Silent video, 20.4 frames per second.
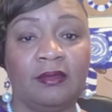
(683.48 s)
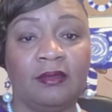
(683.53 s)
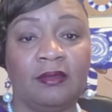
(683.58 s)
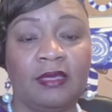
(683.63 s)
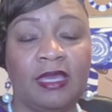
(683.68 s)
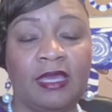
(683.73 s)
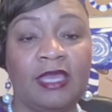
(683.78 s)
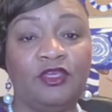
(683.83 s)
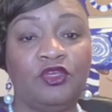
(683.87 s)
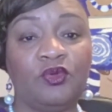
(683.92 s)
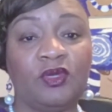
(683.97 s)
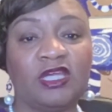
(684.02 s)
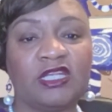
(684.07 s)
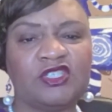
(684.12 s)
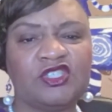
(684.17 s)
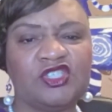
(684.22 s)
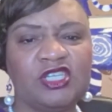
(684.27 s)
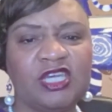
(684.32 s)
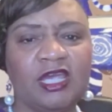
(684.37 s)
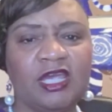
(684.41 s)
And you can
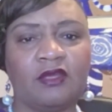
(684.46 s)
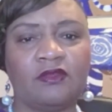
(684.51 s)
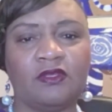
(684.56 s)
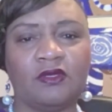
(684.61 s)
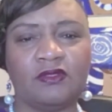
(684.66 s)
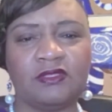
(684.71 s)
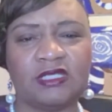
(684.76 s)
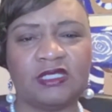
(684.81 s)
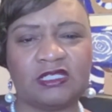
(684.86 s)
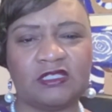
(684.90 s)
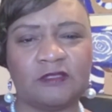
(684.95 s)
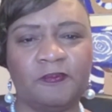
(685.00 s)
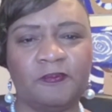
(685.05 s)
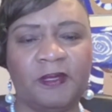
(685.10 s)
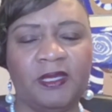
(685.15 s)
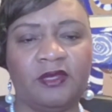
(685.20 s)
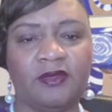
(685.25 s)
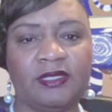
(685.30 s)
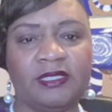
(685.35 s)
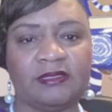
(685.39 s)
share those
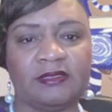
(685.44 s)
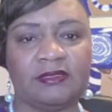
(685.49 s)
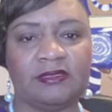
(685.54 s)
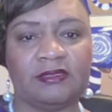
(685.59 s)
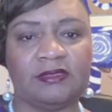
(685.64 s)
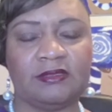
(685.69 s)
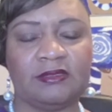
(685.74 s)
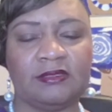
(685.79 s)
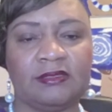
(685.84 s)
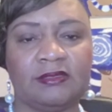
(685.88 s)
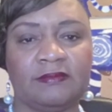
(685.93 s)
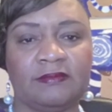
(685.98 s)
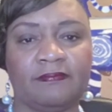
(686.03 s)
experiences.